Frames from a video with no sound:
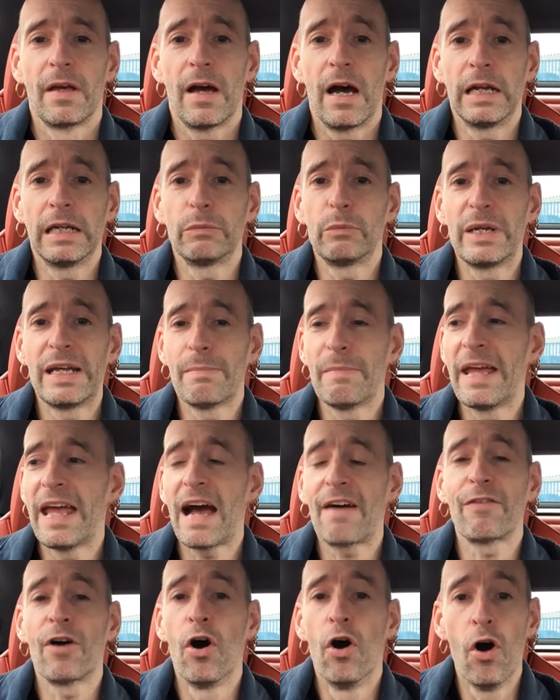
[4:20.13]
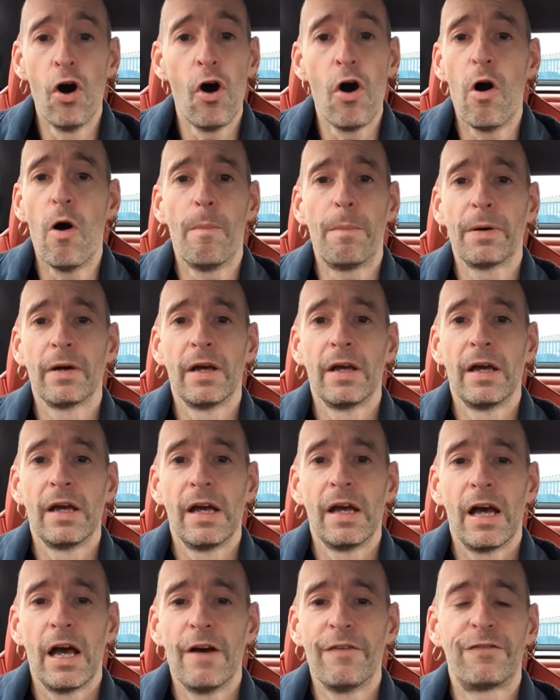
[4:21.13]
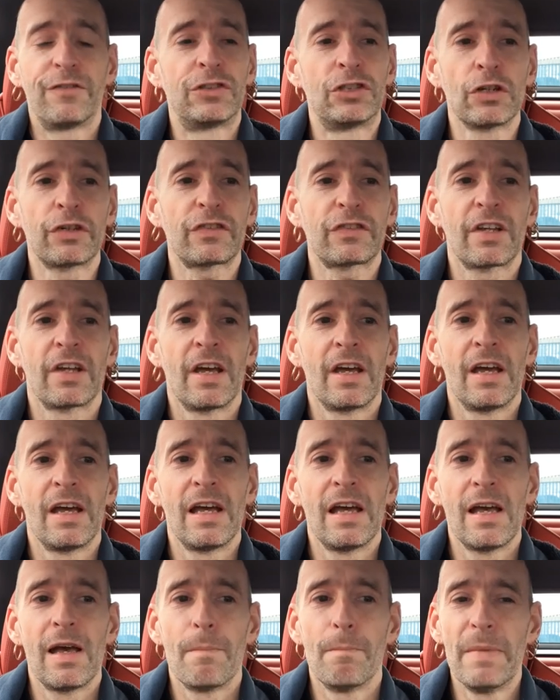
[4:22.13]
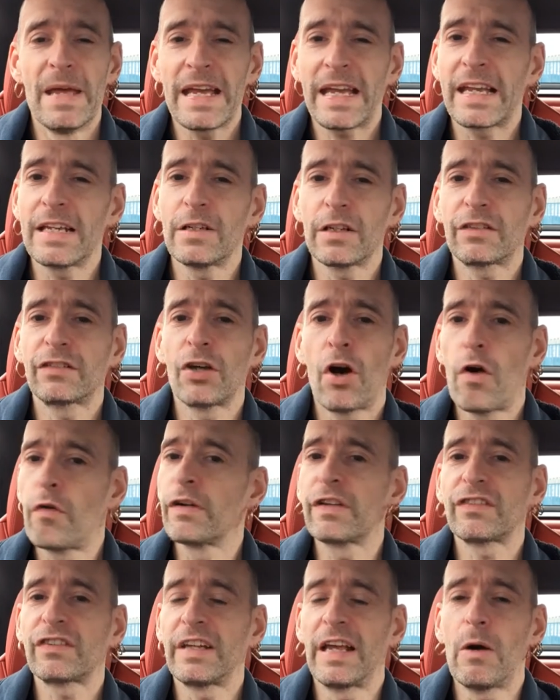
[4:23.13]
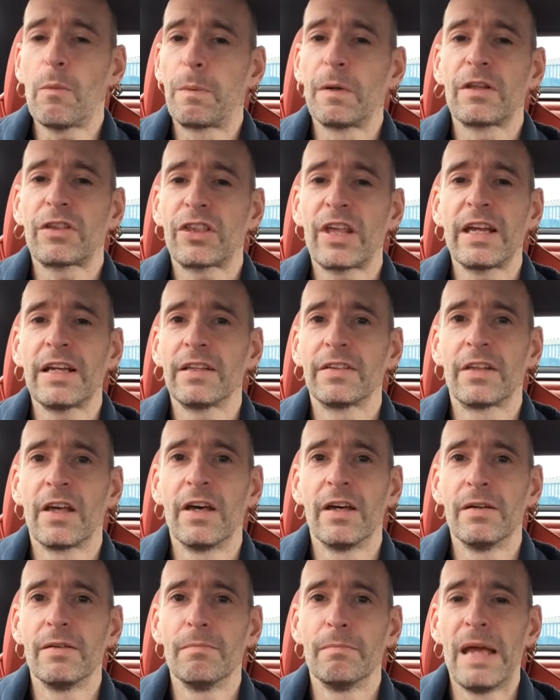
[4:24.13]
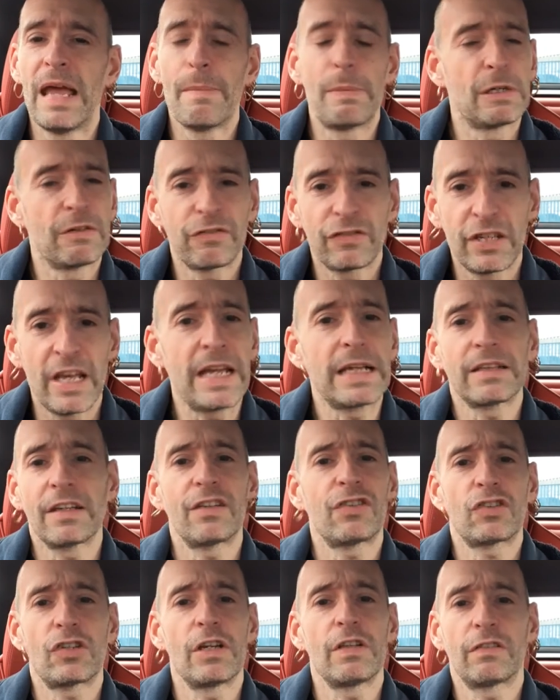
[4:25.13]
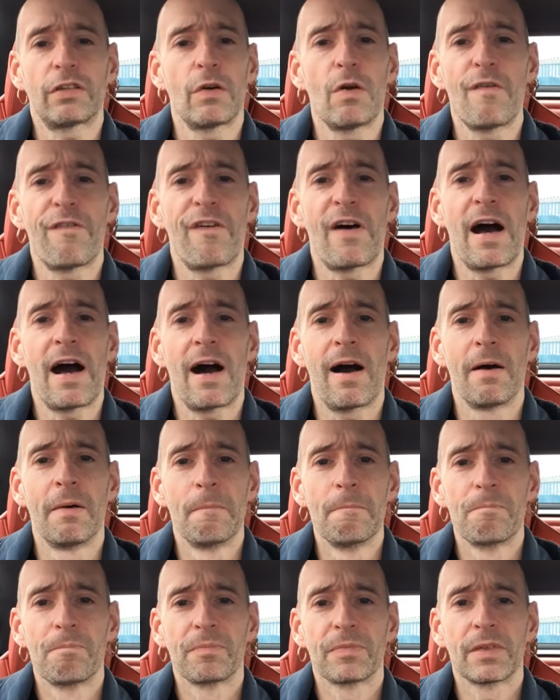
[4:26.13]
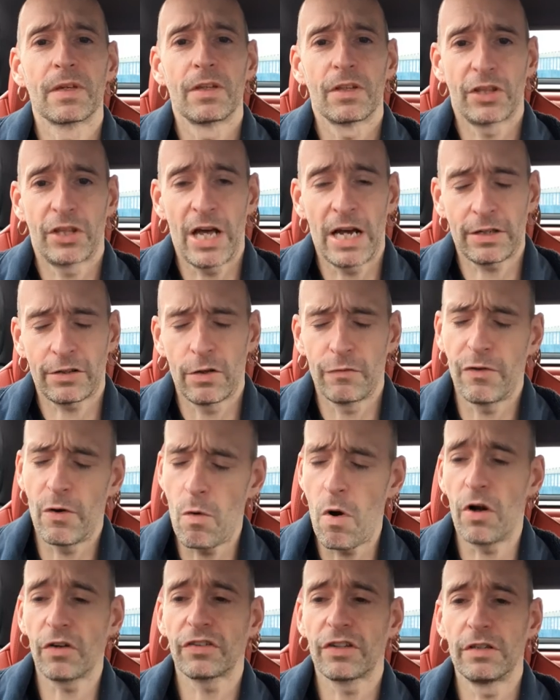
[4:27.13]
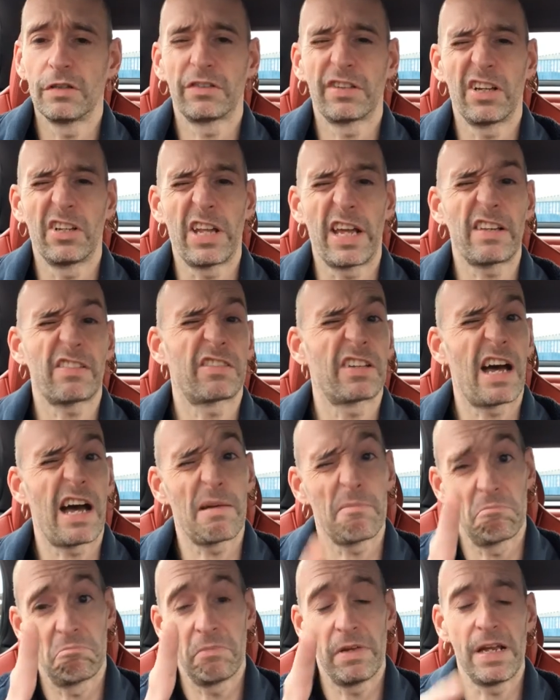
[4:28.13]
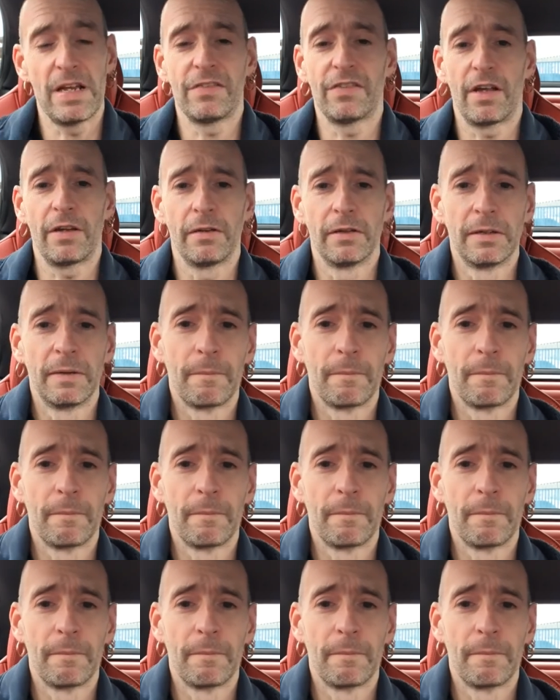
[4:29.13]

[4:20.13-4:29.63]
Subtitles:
And we may have a hope of just making the Tories sit up and think that maybe they've taken this shit too far. Thank you for watching. Till next time, easy.